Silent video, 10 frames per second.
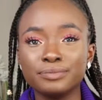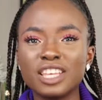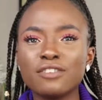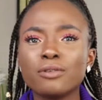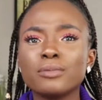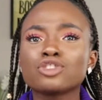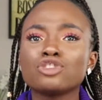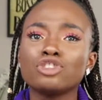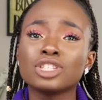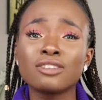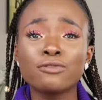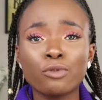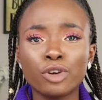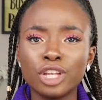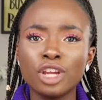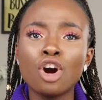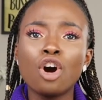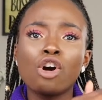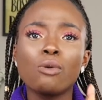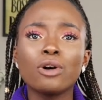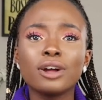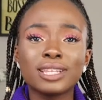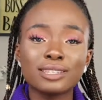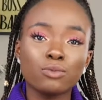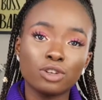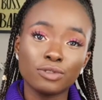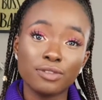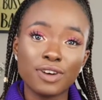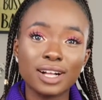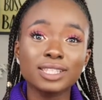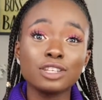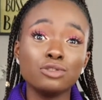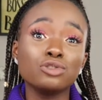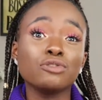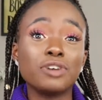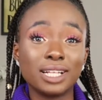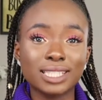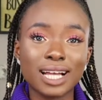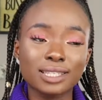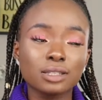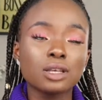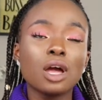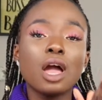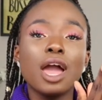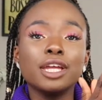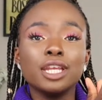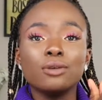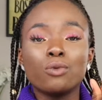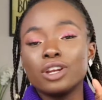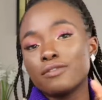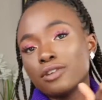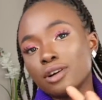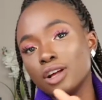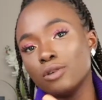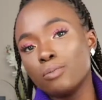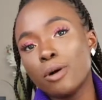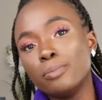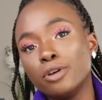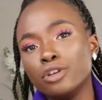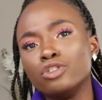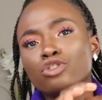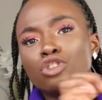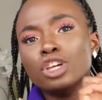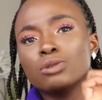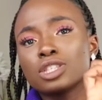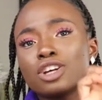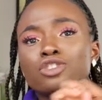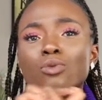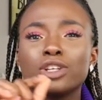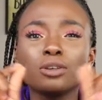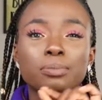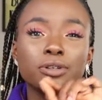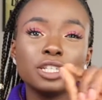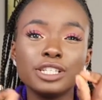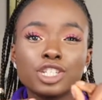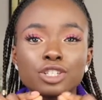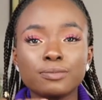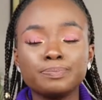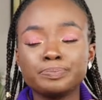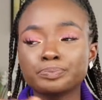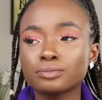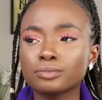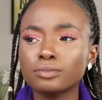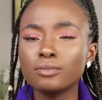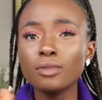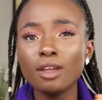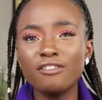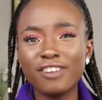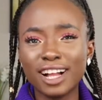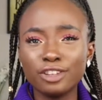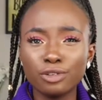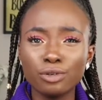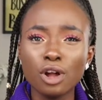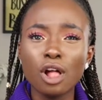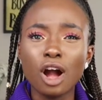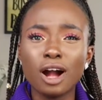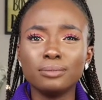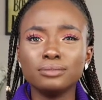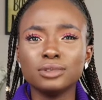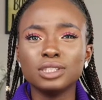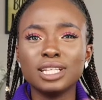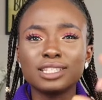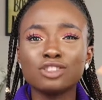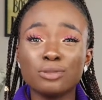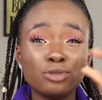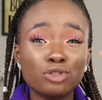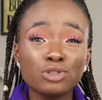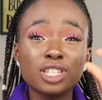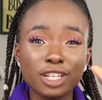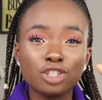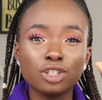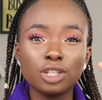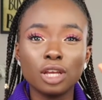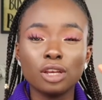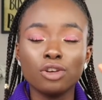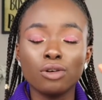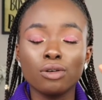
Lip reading: information in your 1040, or that's one of the files that you use to file taxes, and then whatever, it will tell you where to put each value. There's a W2 section in